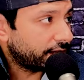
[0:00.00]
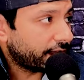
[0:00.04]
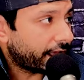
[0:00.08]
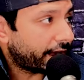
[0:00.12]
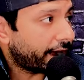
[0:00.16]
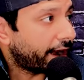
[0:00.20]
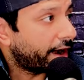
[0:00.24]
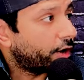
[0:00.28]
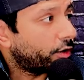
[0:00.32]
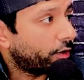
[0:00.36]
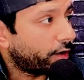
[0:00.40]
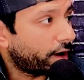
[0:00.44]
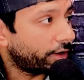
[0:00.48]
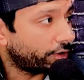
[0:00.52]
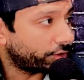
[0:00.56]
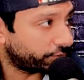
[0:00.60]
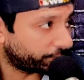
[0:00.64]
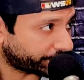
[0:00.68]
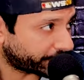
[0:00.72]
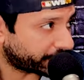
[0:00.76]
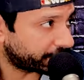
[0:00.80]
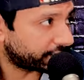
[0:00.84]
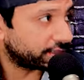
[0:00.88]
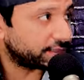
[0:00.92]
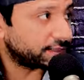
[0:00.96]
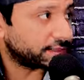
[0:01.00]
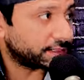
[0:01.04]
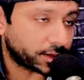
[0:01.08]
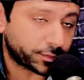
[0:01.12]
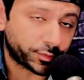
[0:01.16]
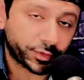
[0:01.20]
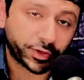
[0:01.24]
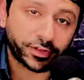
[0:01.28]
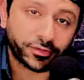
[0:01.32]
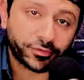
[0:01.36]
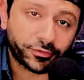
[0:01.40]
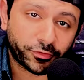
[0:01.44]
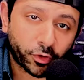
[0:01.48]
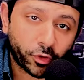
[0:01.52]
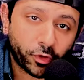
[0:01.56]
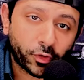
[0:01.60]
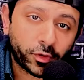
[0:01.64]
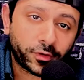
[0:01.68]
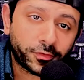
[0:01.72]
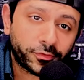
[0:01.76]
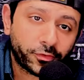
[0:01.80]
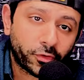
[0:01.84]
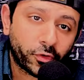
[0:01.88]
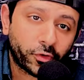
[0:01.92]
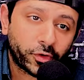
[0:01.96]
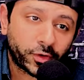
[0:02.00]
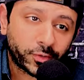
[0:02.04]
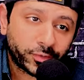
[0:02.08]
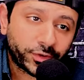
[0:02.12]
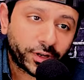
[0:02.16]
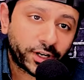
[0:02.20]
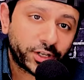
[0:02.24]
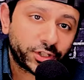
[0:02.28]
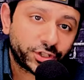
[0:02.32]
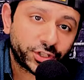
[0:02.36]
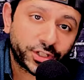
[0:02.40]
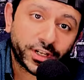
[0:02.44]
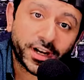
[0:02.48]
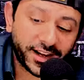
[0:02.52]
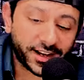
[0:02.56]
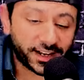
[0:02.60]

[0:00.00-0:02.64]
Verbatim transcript: And I know Du Plessis is going to bring forward, forward pressure.